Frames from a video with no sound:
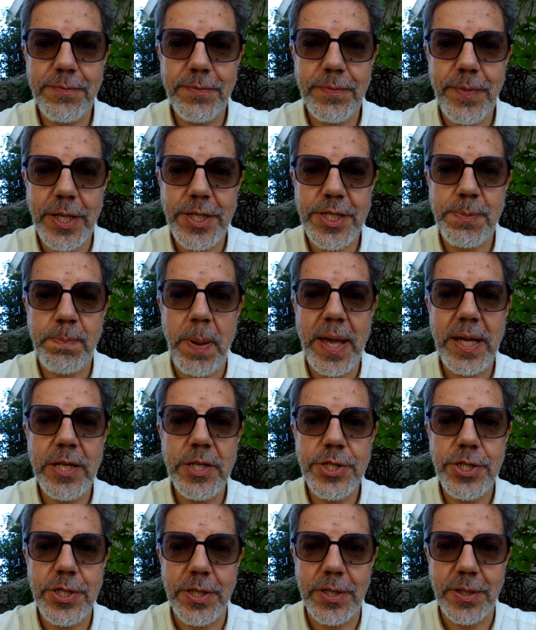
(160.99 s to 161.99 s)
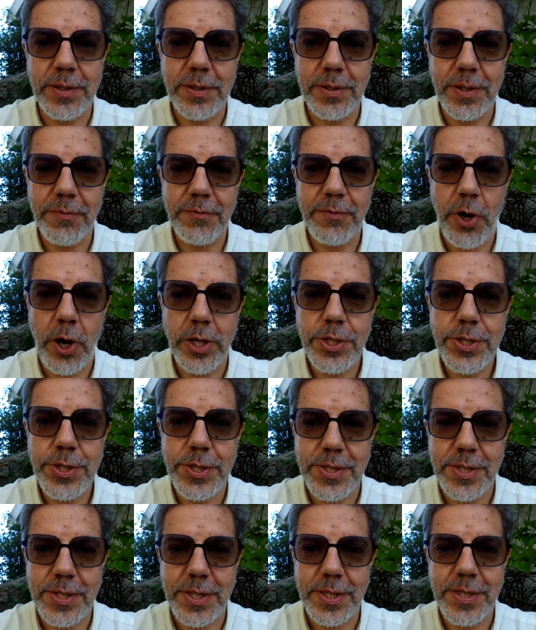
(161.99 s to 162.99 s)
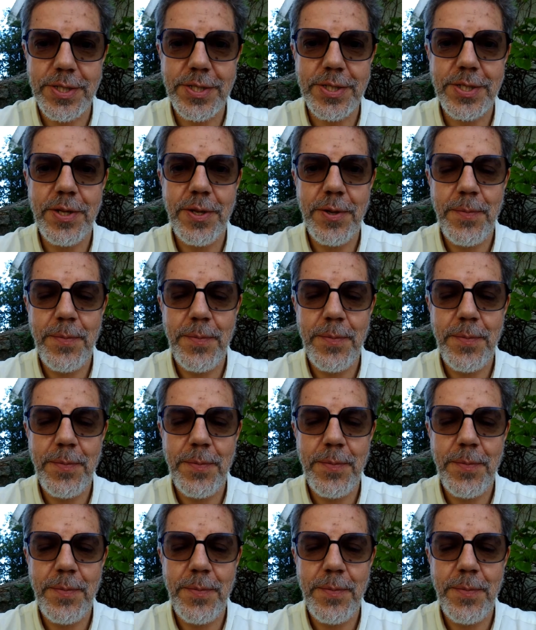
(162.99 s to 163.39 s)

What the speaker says: expansion of consciousness,